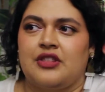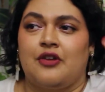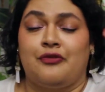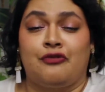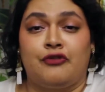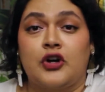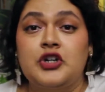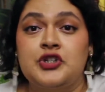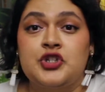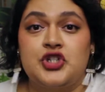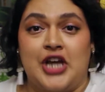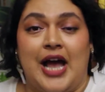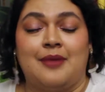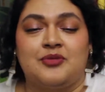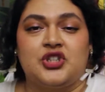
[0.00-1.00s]
the first
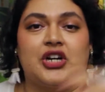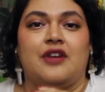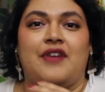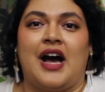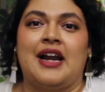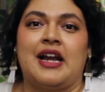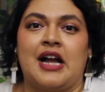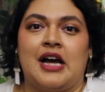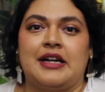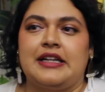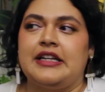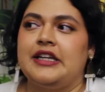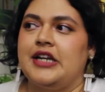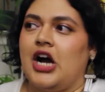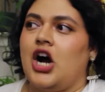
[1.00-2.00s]
chapter of Anna
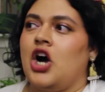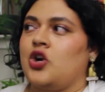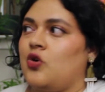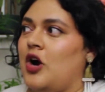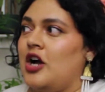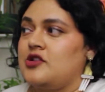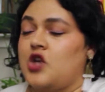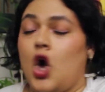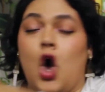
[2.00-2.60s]
Karenina across